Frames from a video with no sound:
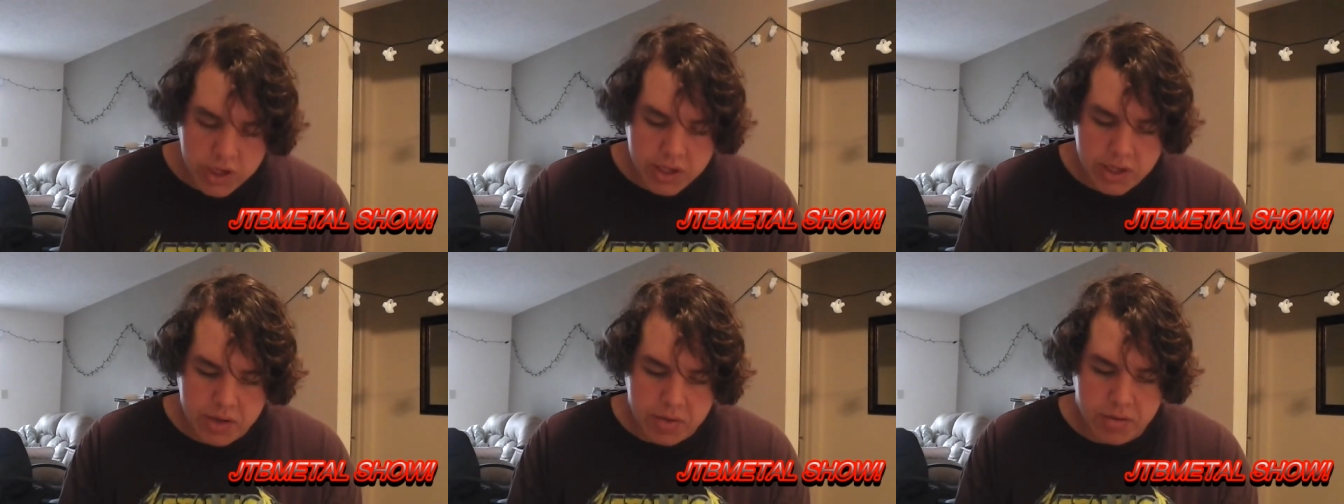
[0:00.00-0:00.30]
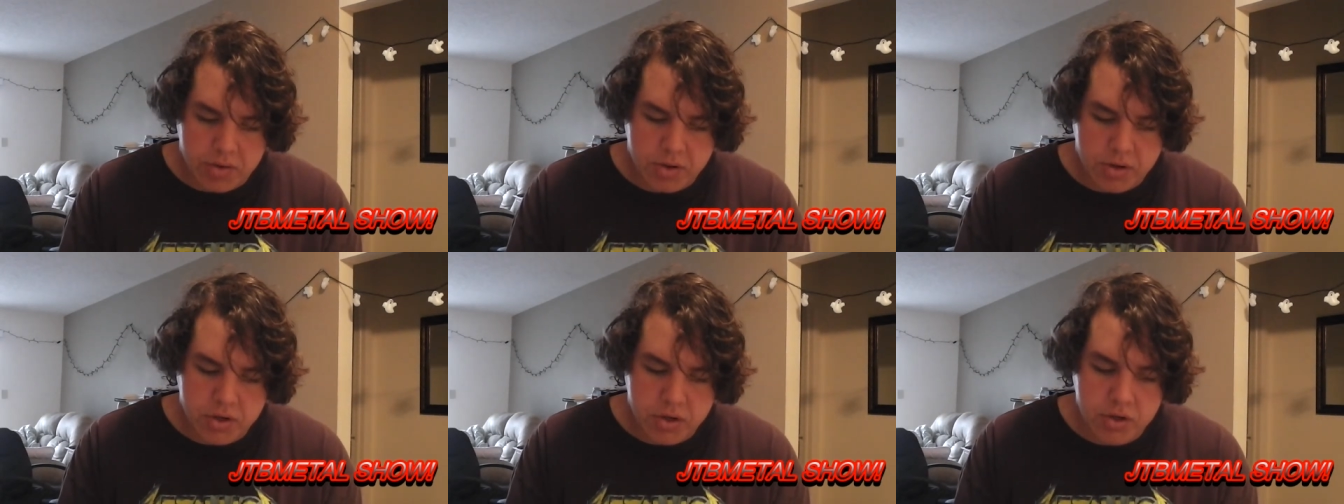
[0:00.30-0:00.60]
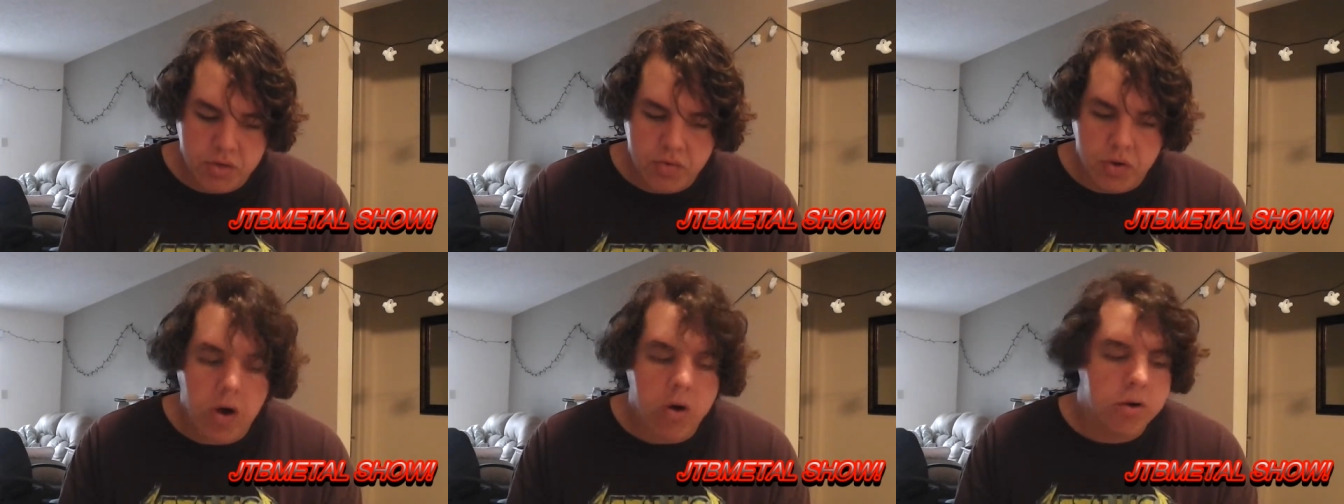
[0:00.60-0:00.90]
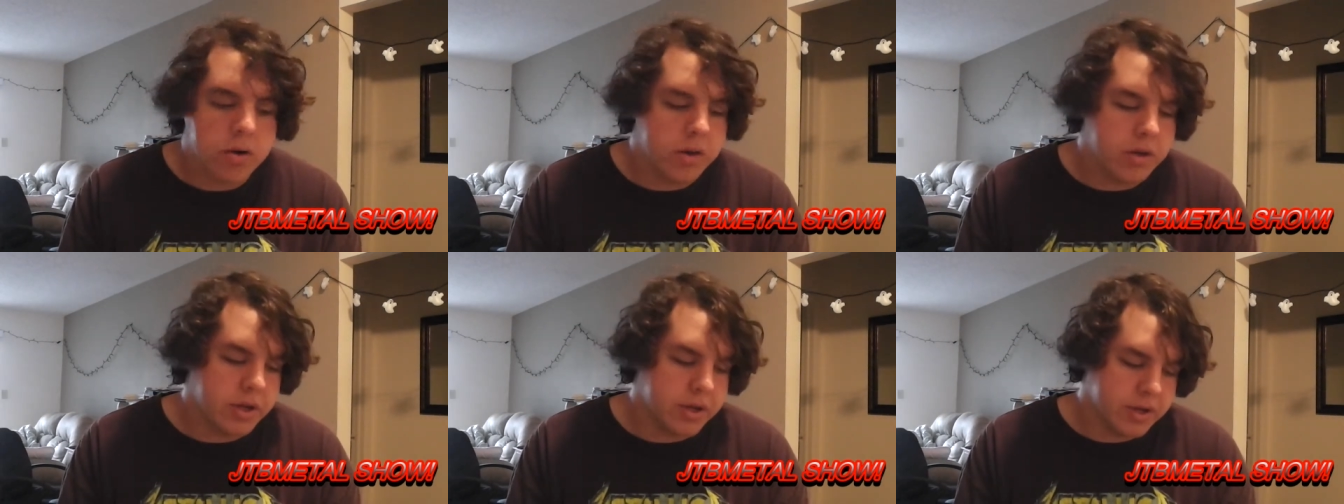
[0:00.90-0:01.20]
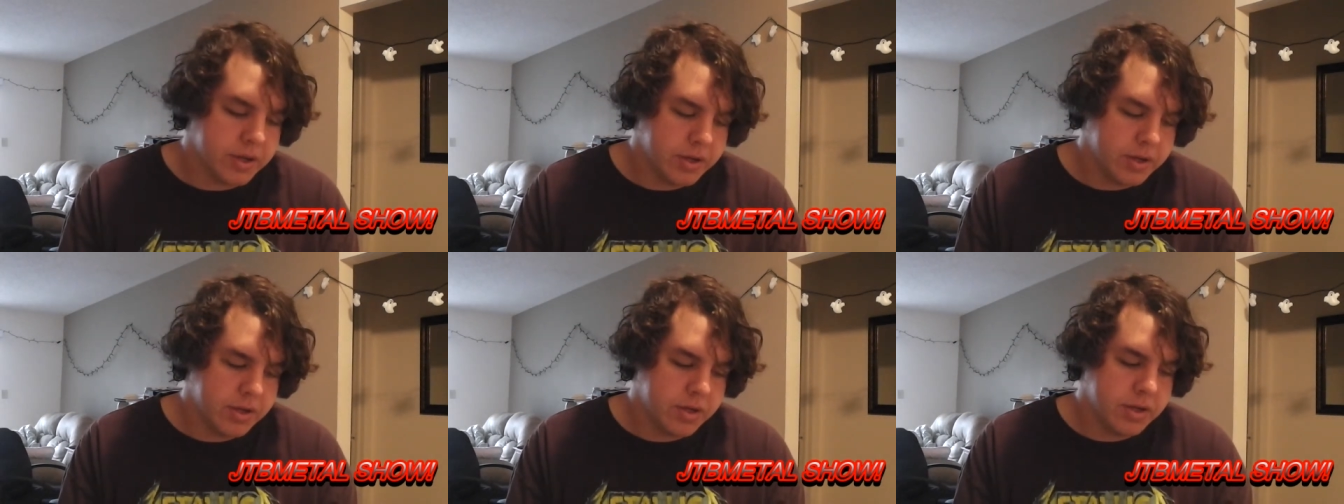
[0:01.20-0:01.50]
there were two
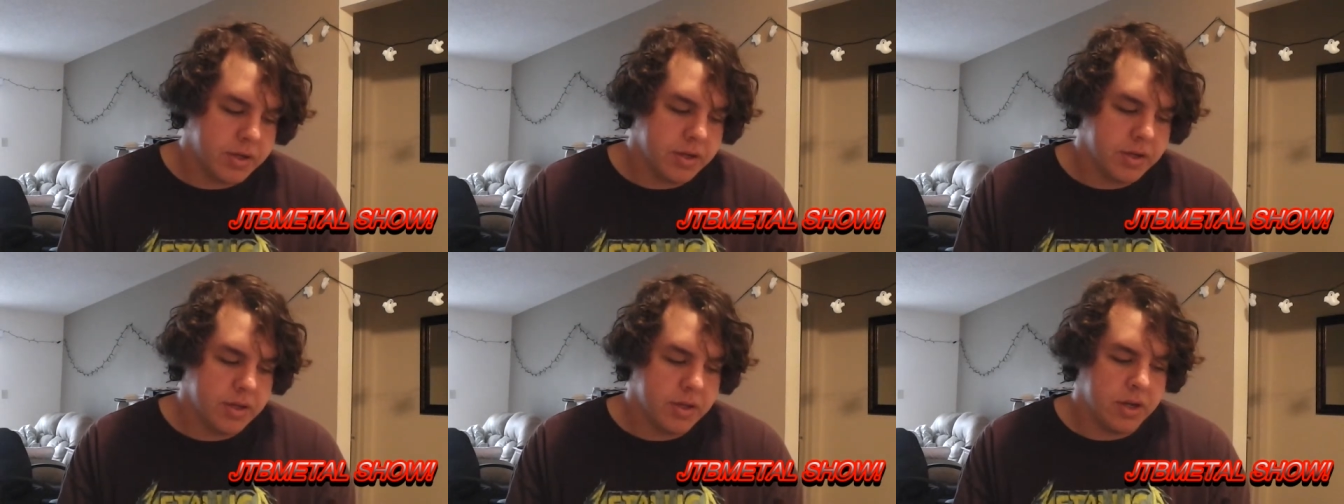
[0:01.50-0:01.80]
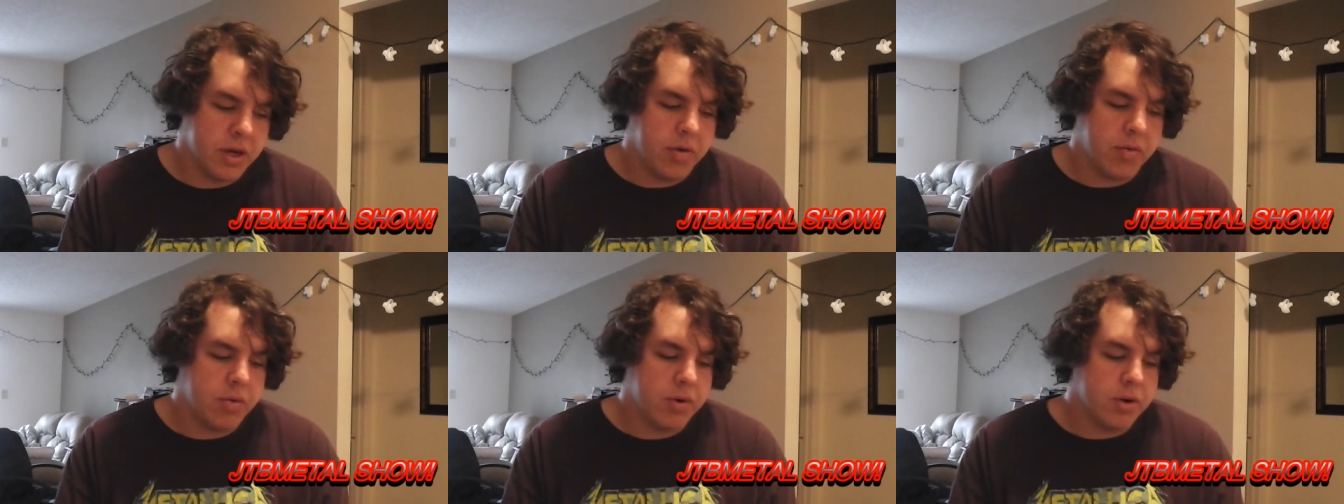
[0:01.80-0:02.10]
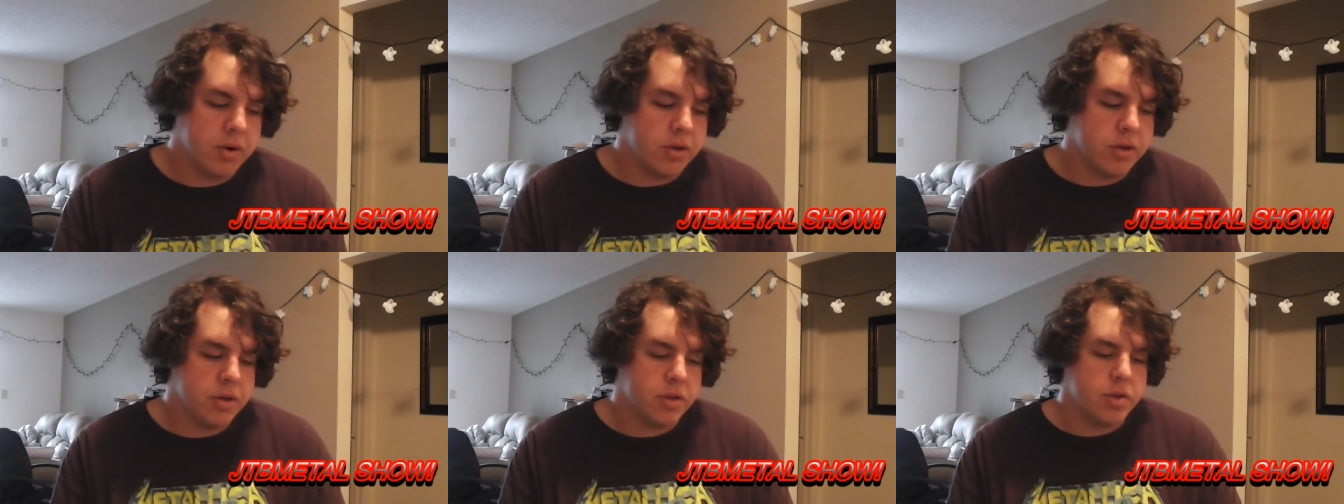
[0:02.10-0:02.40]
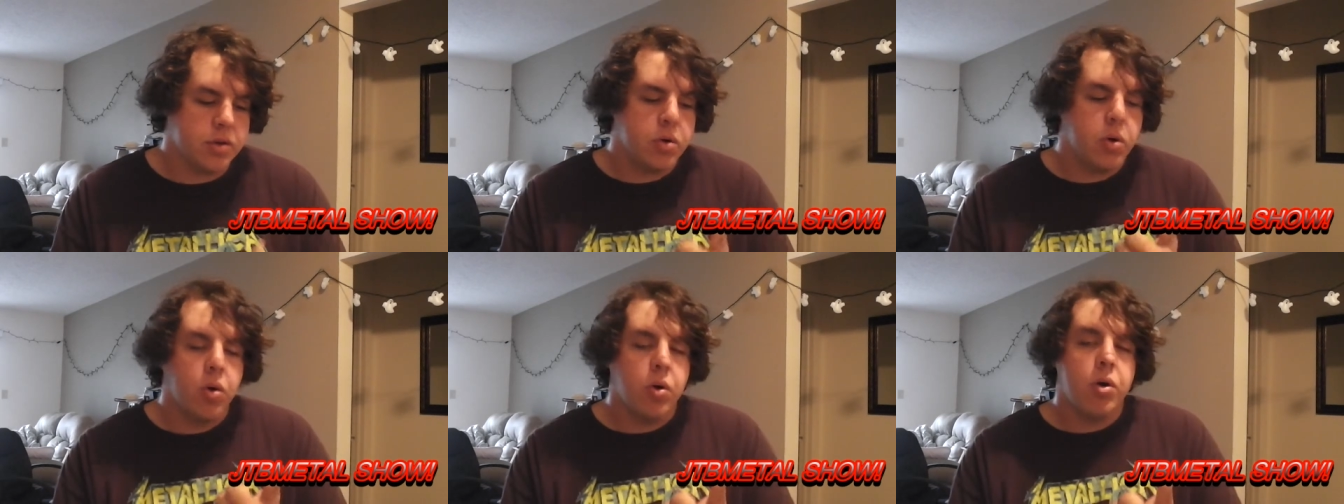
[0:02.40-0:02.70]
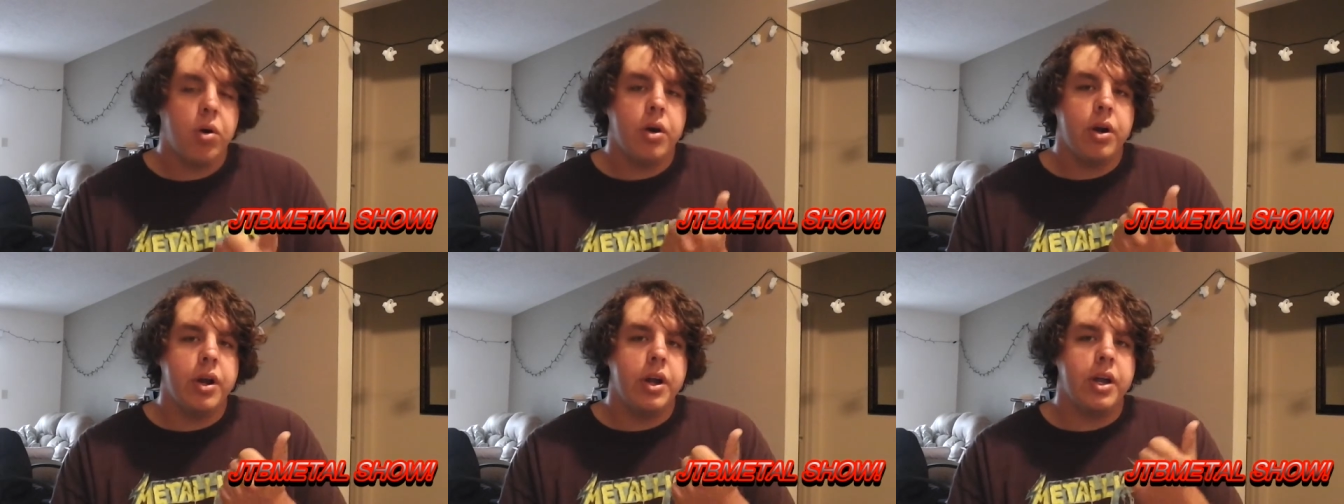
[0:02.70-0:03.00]
vocalists. There was
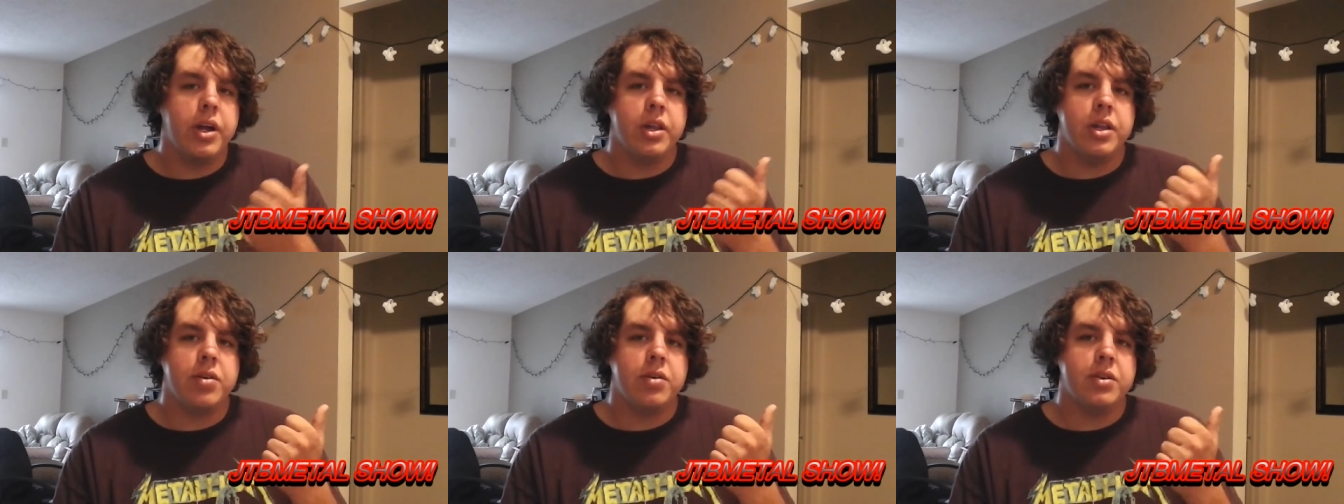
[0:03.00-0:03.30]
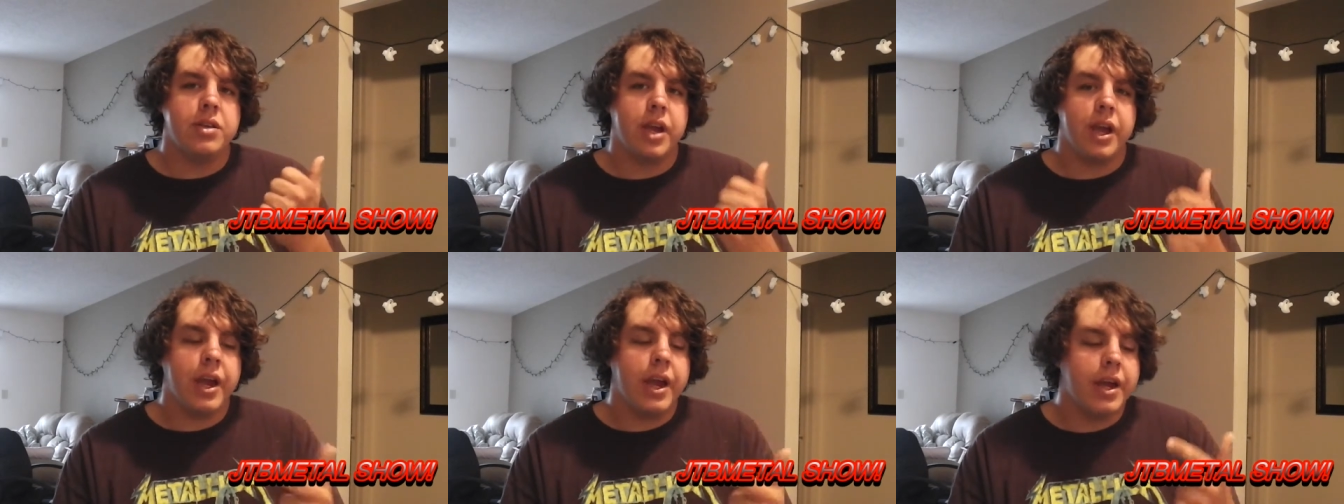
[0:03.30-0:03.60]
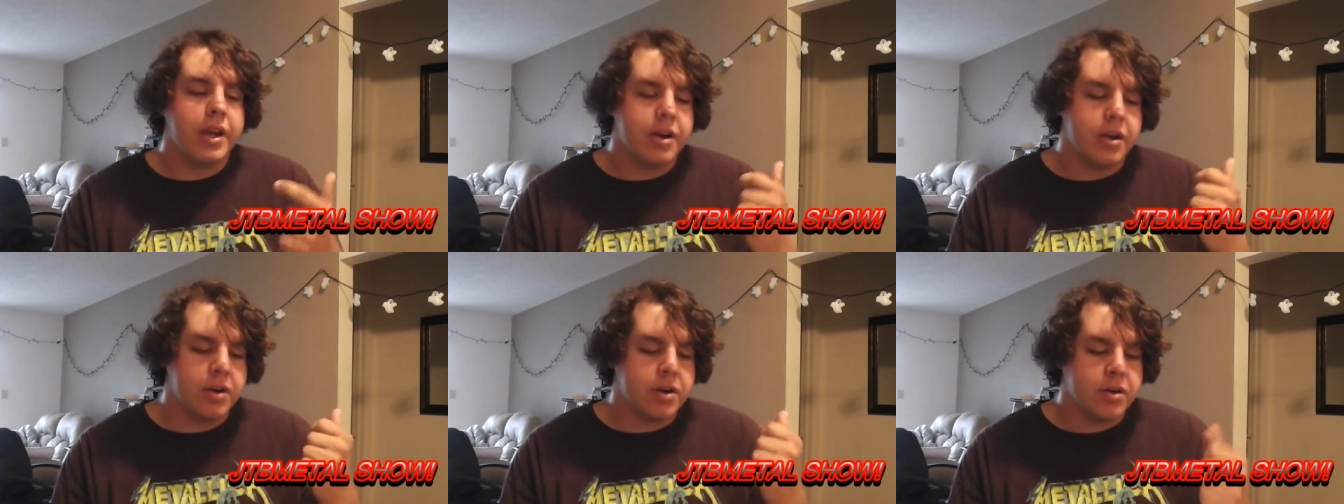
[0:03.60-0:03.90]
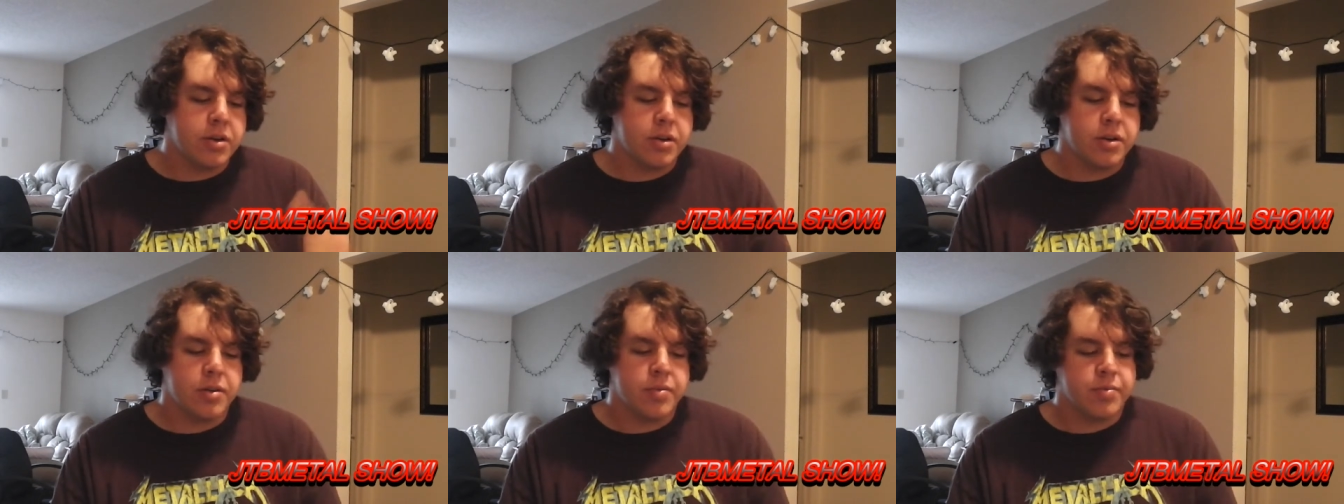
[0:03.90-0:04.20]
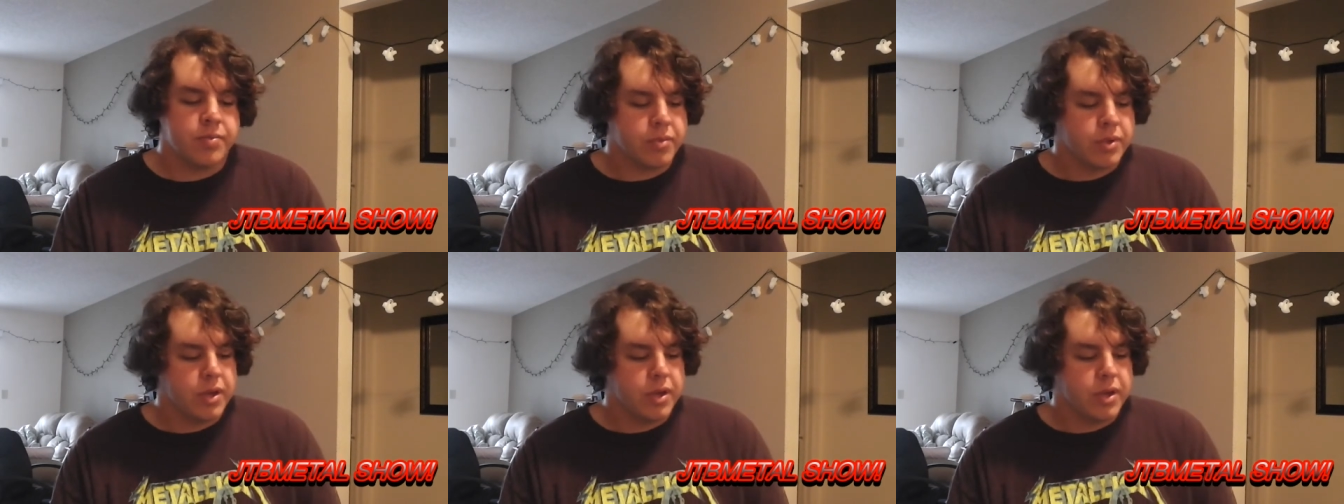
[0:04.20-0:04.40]
Corey and there was Anders.